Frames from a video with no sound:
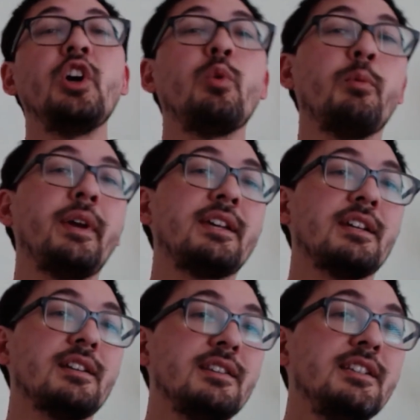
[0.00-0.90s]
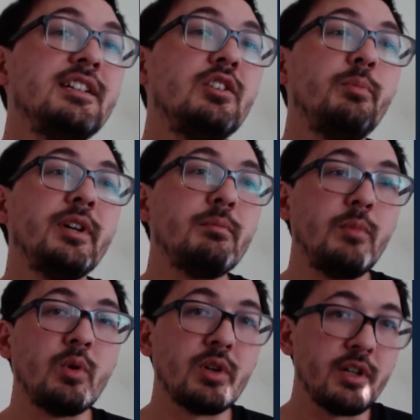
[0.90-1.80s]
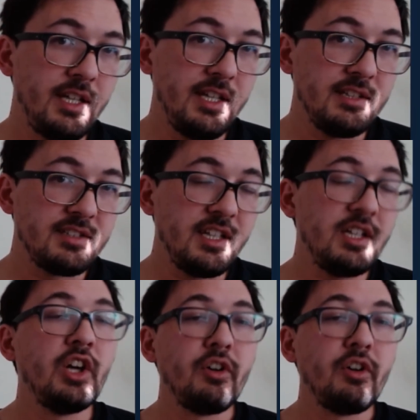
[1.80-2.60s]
We're making it a little bit more easy